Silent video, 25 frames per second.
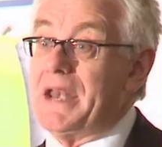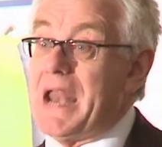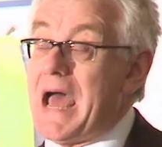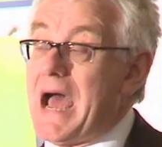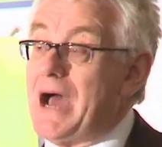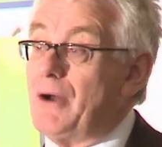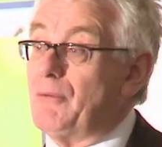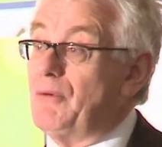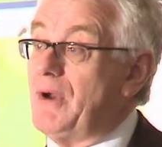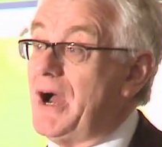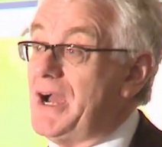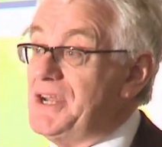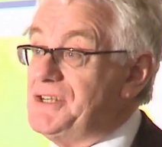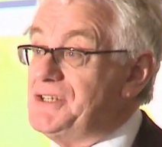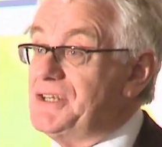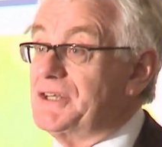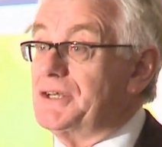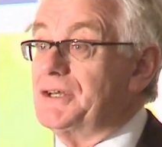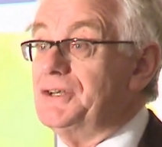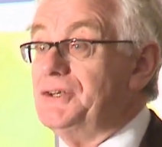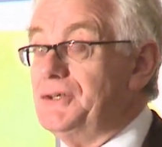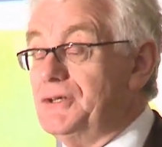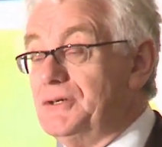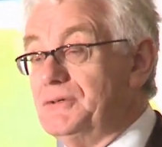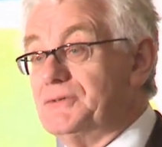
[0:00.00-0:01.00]
now writing
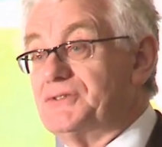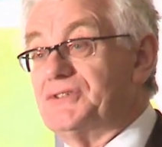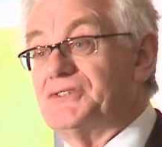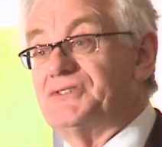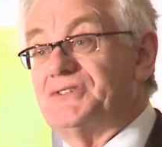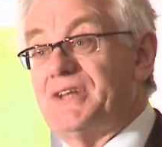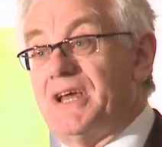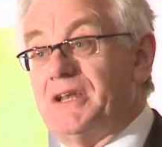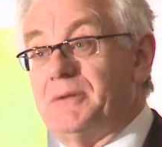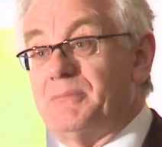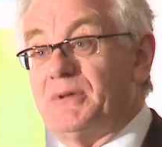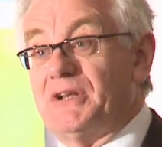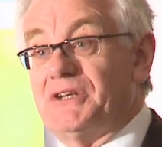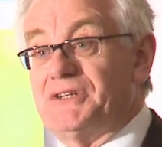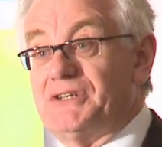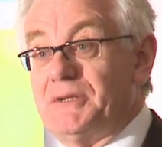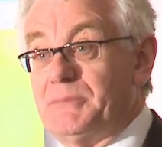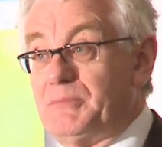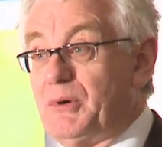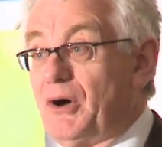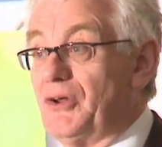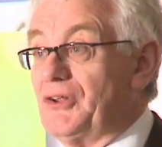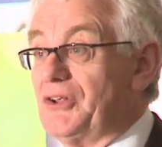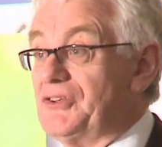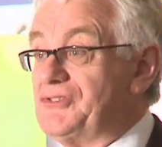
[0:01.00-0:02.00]
a new sustainability
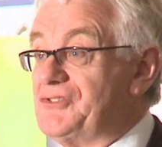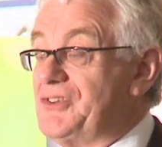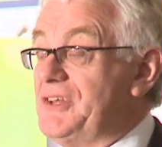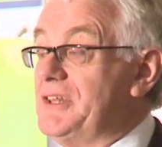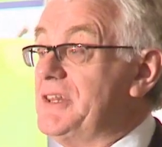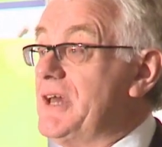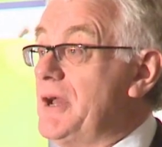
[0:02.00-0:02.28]
policy.